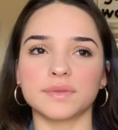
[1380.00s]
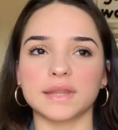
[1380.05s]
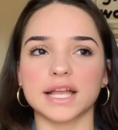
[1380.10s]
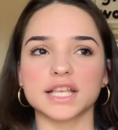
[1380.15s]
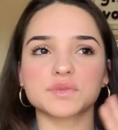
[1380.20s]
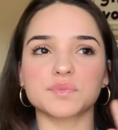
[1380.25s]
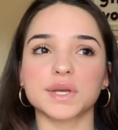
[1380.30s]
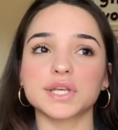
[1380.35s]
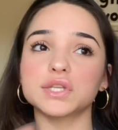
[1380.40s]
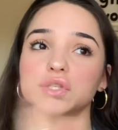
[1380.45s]

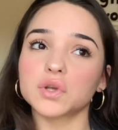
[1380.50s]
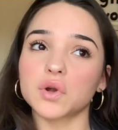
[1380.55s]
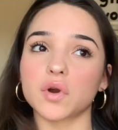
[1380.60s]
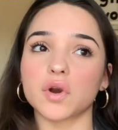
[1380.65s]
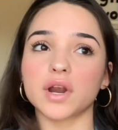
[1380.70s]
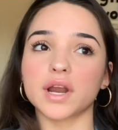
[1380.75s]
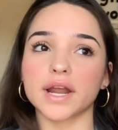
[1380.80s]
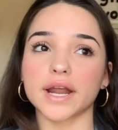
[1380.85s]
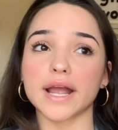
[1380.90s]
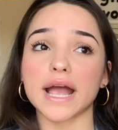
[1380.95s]
That's my
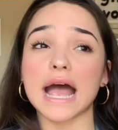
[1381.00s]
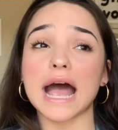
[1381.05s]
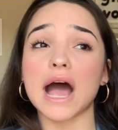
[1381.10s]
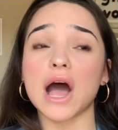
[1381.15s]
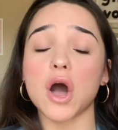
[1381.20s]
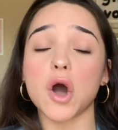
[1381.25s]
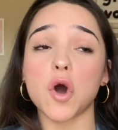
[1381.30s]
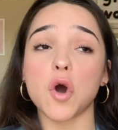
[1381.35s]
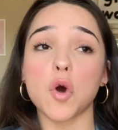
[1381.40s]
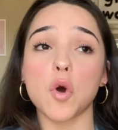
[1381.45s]
story,
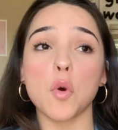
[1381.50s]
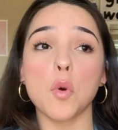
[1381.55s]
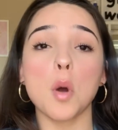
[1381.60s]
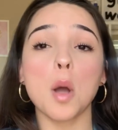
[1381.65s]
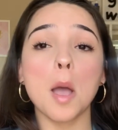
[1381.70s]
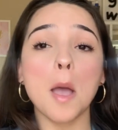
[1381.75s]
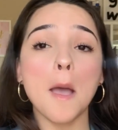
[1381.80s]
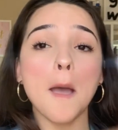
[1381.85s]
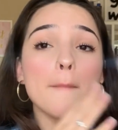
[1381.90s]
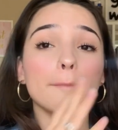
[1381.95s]
how
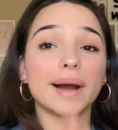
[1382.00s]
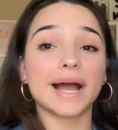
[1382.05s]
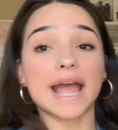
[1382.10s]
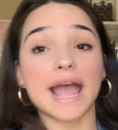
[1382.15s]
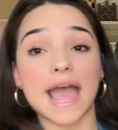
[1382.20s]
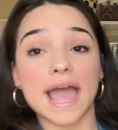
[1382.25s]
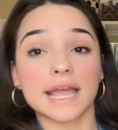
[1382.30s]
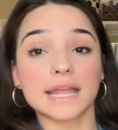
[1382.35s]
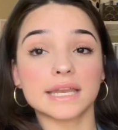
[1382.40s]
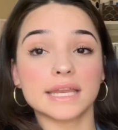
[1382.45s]
my
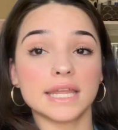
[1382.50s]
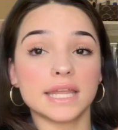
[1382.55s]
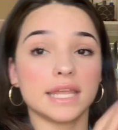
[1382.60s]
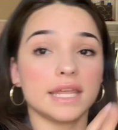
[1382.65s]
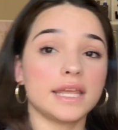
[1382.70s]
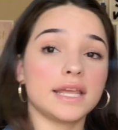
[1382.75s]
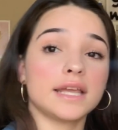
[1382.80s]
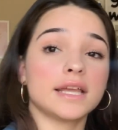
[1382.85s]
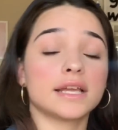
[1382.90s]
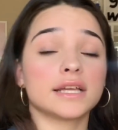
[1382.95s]

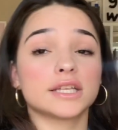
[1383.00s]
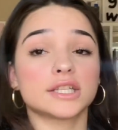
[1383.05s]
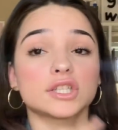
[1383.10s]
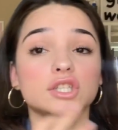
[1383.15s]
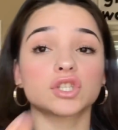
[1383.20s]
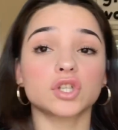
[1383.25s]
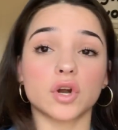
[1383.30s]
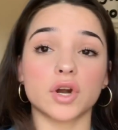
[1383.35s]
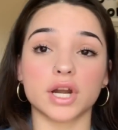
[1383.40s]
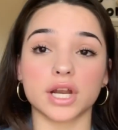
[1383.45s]
acne
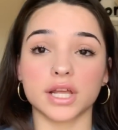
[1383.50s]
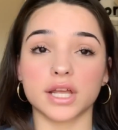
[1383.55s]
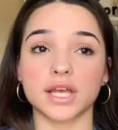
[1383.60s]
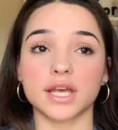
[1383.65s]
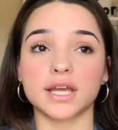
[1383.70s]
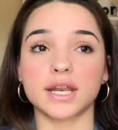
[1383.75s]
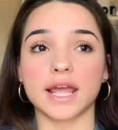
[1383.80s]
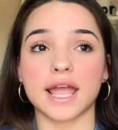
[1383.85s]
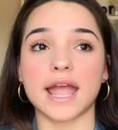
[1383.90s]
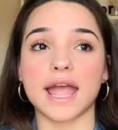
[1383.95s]

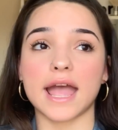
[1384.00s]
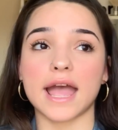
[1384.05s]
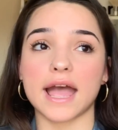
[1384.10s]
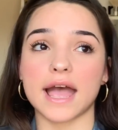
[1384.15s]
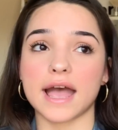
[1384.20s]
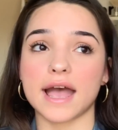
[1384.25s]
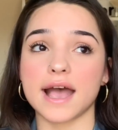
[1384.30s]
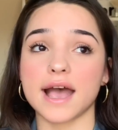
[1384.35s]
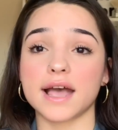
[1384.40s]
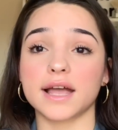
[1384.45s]
started
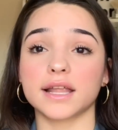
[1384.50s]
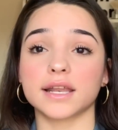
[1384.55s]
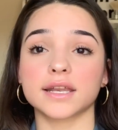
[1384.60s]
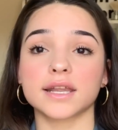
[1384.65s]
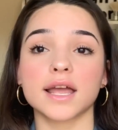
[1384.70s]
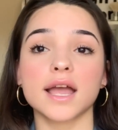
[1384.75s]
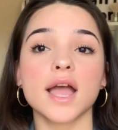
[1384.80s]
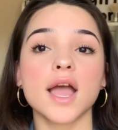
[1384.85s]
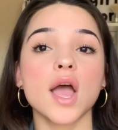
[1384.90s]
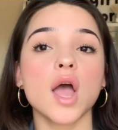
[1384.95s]

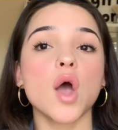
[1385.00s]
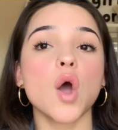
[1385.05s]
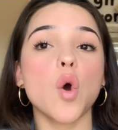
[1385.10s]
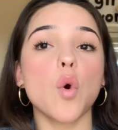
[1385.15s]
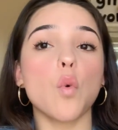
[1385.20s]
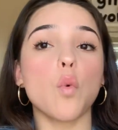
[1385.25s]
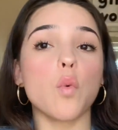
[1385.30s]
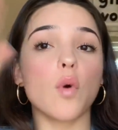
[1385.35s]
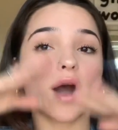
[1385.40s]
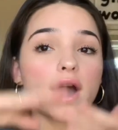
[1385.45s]
and
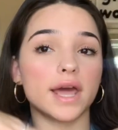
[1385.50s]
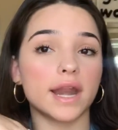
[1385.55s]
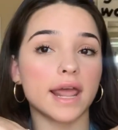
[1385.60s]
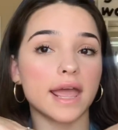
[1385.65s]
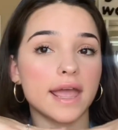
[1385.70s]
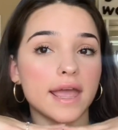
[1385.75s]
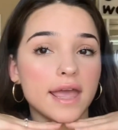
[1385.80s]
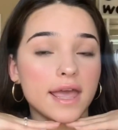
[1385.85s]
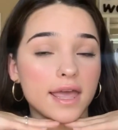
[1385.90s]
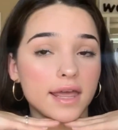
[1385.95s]
what
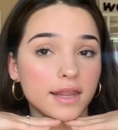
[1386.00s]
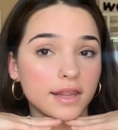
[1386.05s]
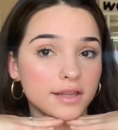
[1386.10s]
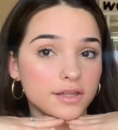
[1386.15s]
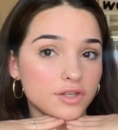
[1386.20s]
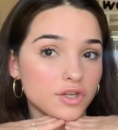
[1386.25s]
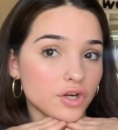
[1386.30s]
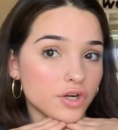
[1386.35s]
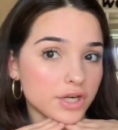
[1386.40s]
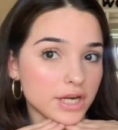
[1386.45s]
it
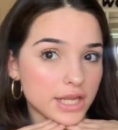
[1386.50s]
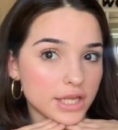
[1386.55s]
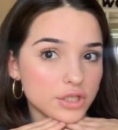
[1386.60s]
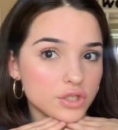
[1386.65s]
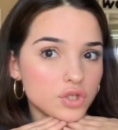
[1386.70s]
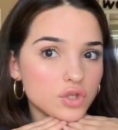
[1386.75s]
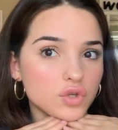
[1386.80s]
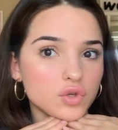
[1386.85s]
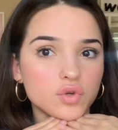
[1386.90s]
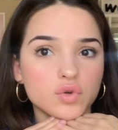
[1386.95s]
turned
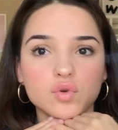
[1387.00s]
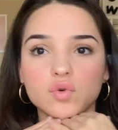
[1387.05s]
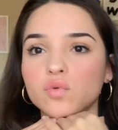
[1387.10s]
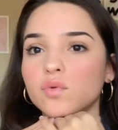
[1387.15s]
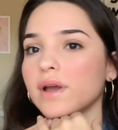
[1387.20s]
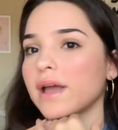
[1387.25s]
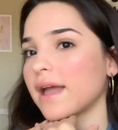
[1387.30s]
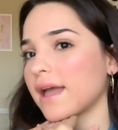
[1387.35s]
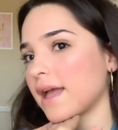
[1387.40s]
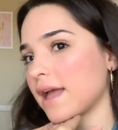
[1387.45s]

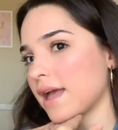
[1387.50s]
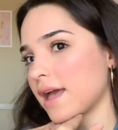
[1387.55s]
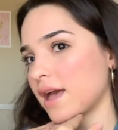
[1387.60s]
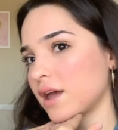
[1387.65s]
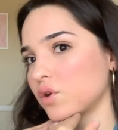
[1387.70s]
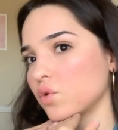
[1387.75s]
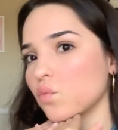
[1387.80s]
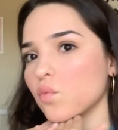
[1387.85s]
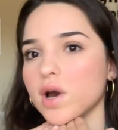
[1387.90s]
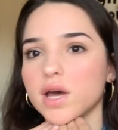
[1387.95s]
into,
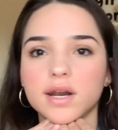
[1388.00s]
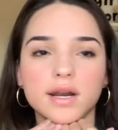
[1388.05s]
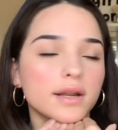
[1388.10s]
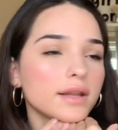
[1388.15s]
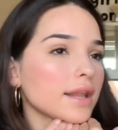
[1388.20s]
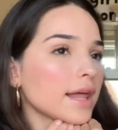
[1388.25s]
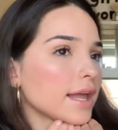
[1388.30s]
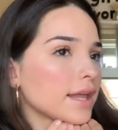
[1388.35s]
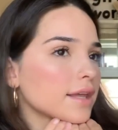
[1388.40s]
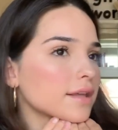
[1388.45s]
and what
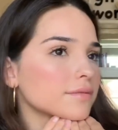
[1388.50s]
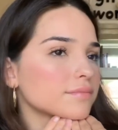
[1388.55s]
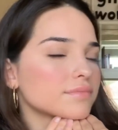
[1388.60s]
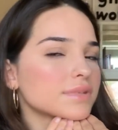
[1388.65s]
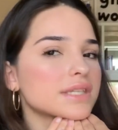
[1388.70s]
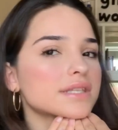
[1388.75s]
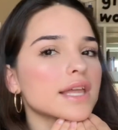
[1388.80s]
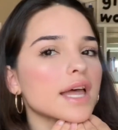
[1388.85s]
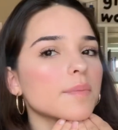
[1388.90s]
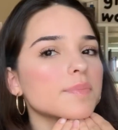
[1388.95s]
like
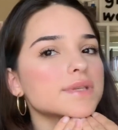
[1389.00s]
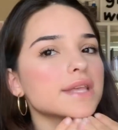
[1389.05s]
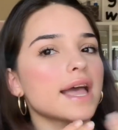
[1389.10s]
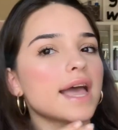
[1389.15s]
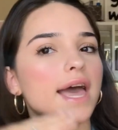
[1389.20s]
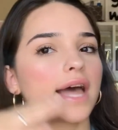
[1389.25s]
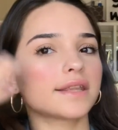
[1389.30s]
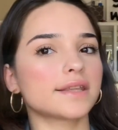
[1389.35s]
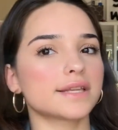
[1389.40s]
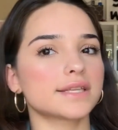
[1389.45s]
steps I
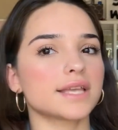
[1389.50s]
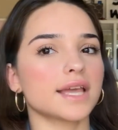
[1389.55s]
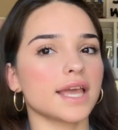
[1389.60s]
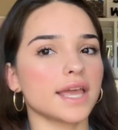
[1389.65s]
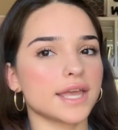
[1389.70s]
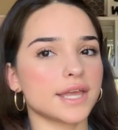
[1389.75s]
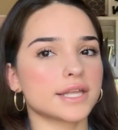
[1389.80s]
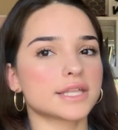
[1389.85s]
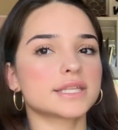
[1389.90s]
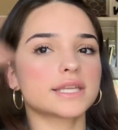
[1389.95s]
had to
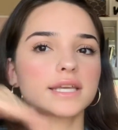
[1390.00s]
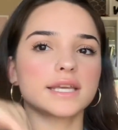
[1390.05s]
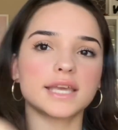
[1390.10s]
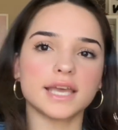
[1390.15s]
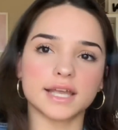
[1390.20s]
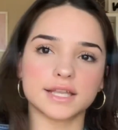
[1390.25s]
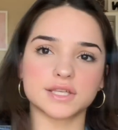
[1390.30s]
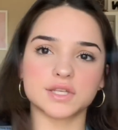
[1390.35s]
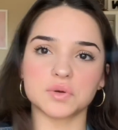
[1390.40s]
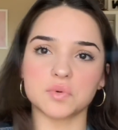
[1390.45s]
take to
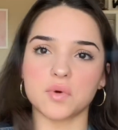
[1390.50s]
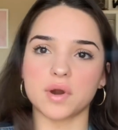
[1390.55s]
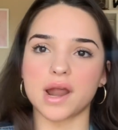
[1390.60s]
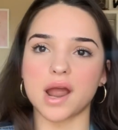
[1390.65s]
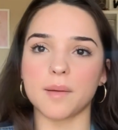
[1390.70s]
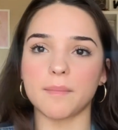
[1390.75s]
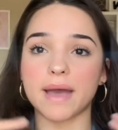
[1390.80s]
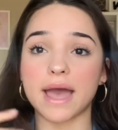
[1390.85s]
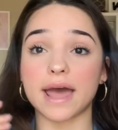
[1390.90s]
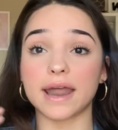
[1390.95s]
get to where
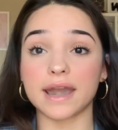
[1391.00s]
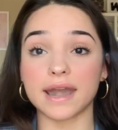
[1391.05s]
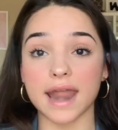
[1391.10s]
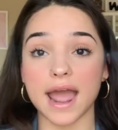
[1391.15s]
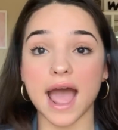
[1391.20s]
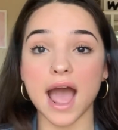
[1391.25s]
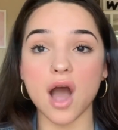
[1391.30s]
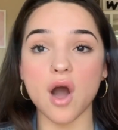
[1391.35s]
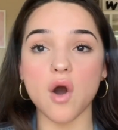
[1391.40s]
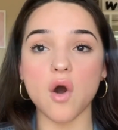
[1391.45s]
I'm at
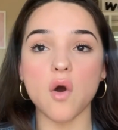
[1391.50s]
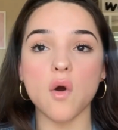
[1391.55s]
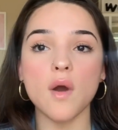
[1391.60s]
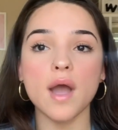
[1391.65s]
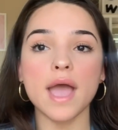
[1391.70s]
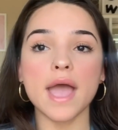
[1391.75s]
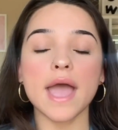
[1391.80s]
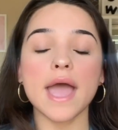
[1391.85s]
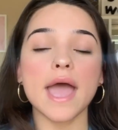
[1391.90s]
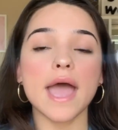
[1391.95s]
now.